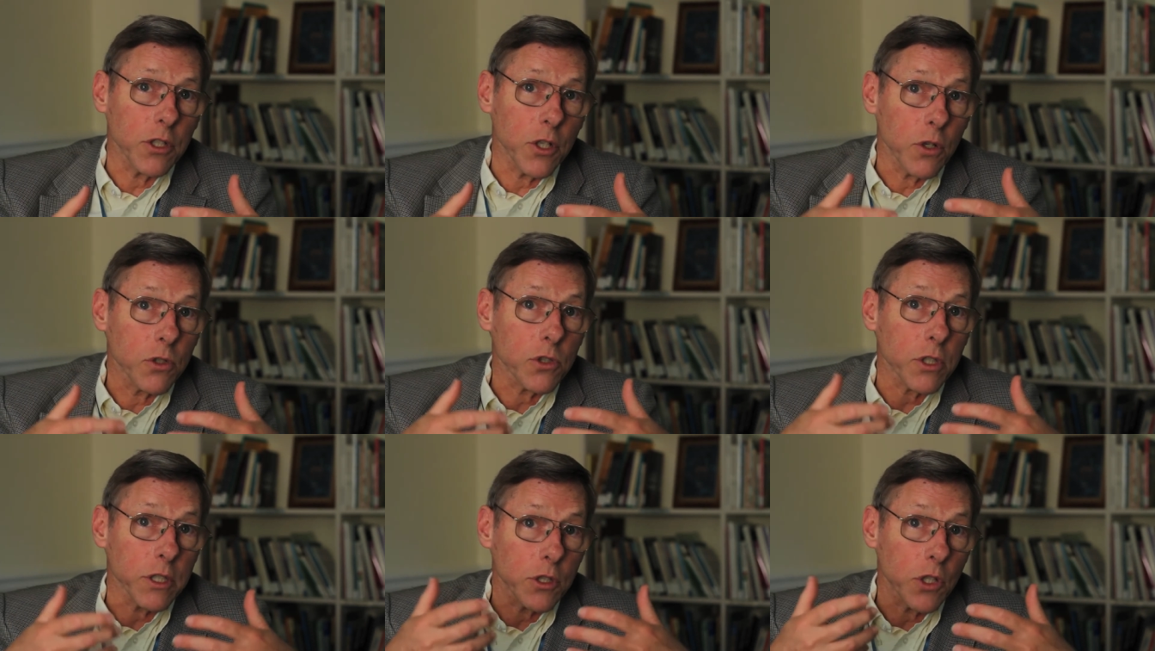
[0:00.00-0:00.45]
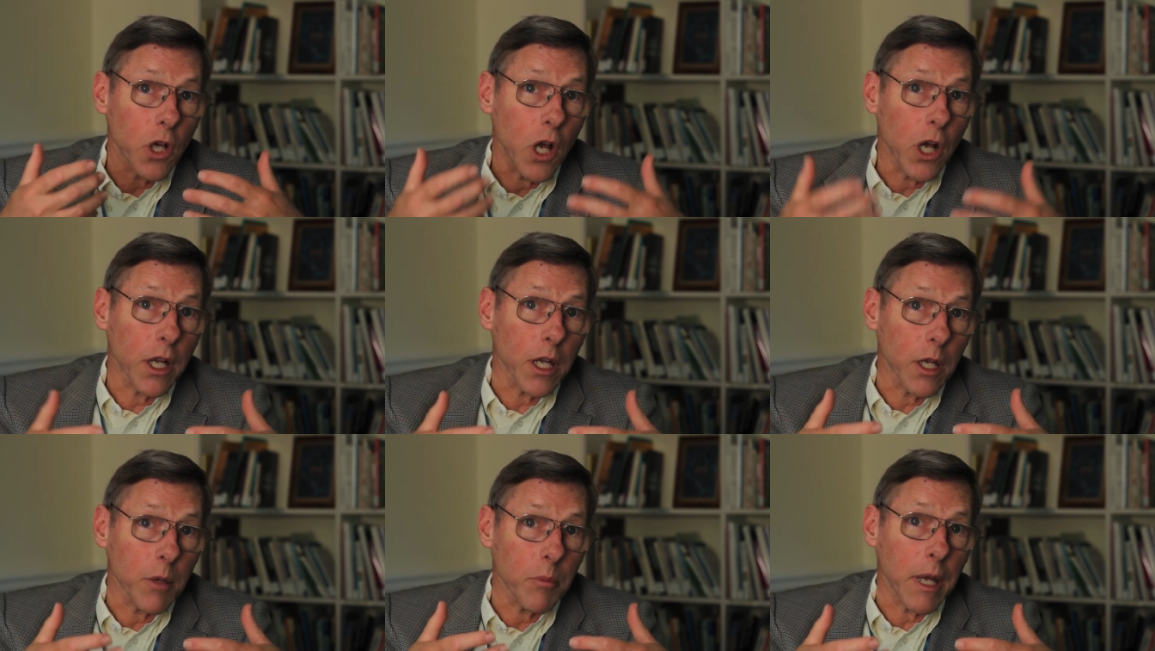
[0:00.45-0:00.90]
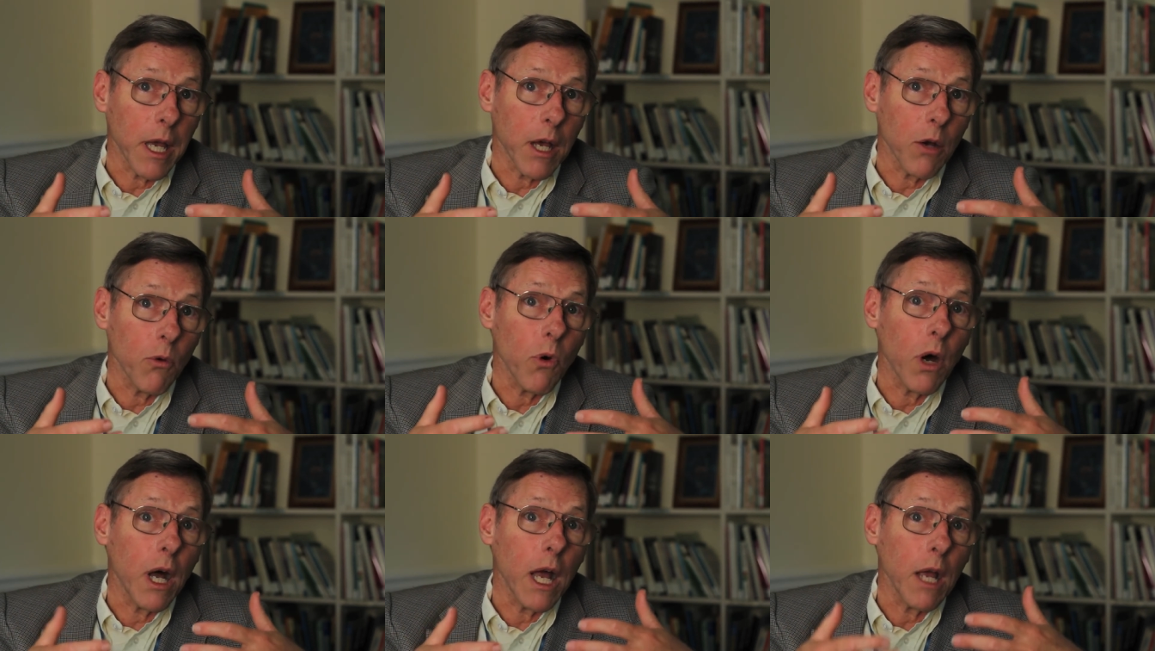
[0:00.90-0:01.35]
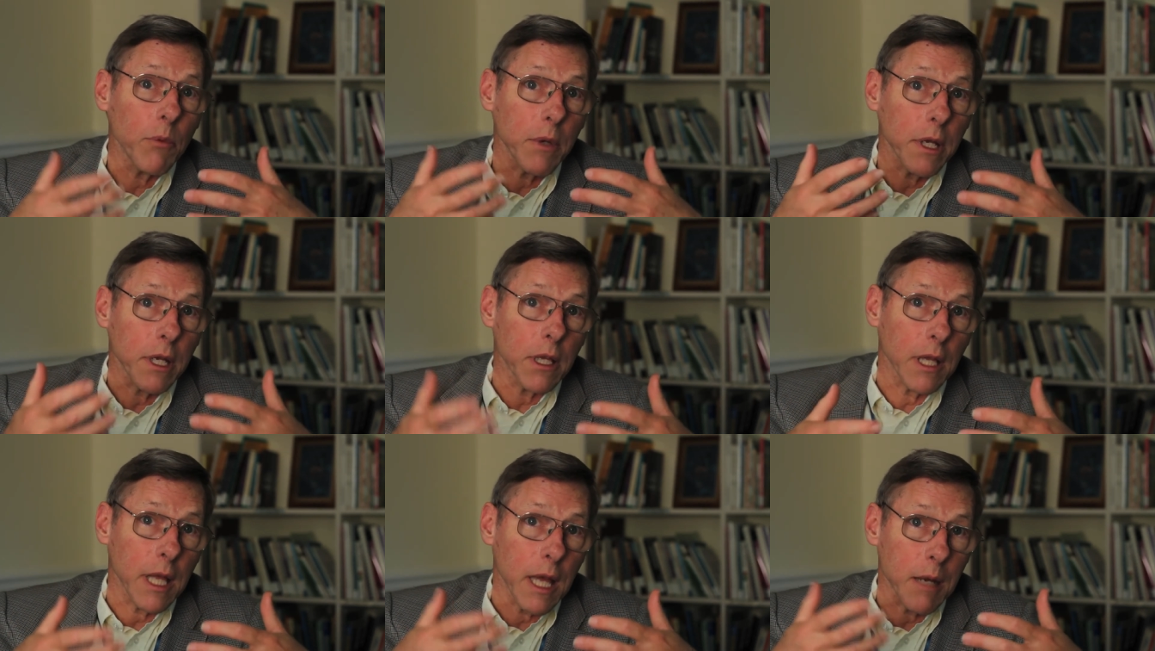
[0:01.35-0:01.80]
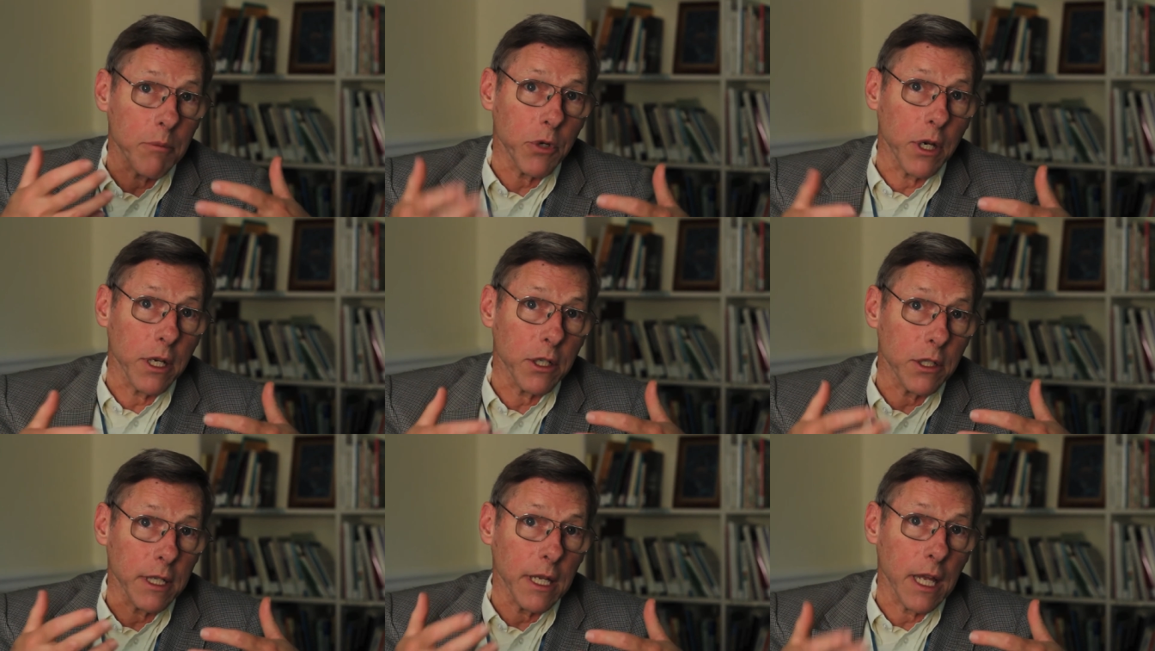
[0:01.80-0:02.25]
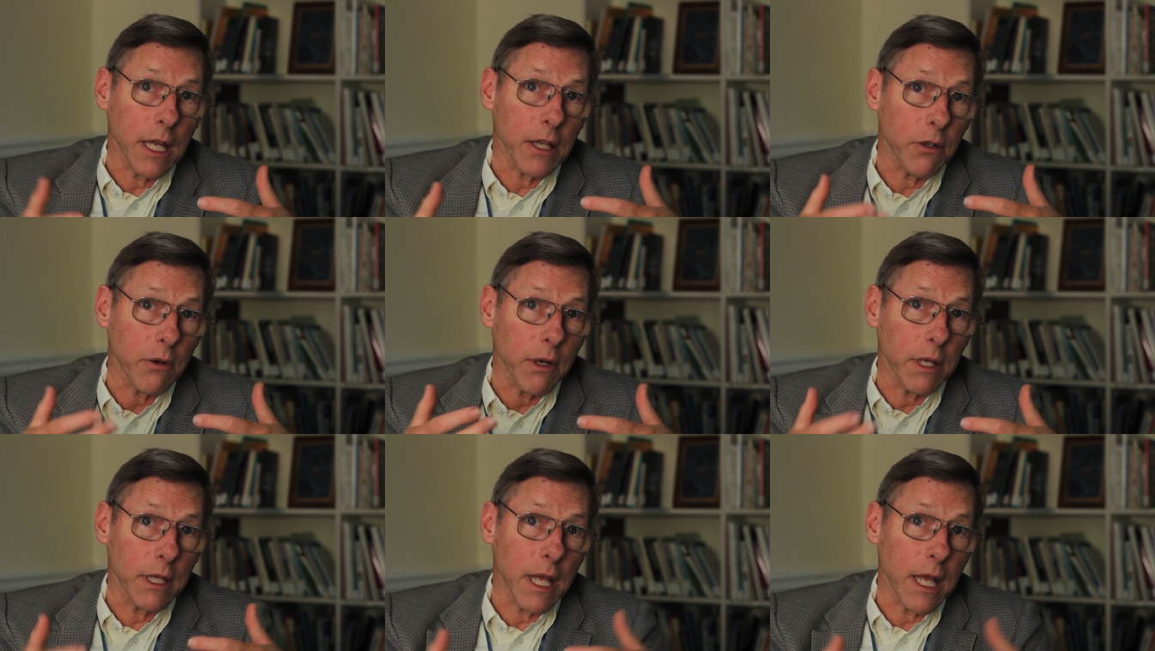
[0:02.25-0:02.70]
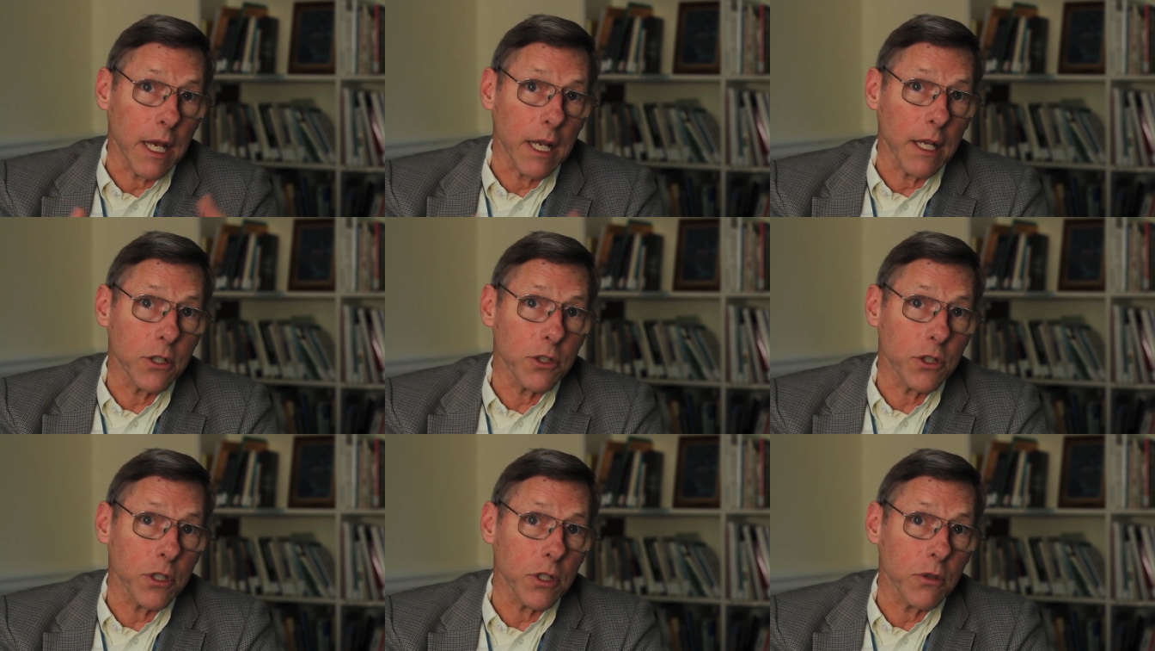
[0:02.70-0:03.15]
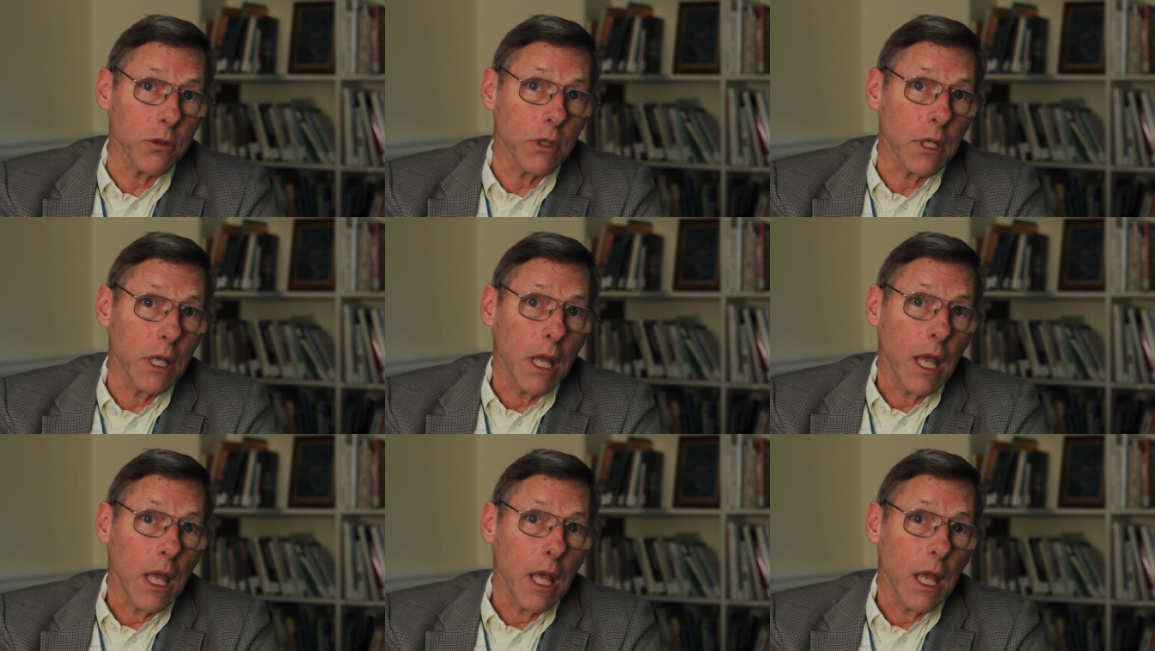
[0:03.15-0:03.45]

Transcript: usually talking about why we collaborate together on that issue